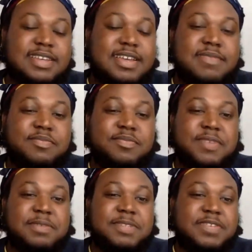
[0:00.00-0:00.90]
think I'm
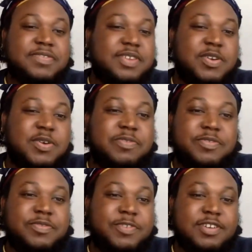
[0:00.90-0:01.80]
definitely
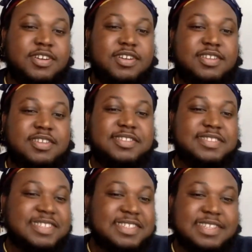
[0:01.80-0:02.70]
hopeful for
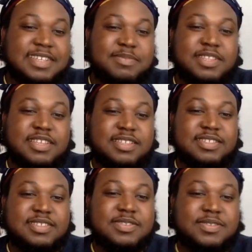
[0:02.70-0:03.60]
the same things,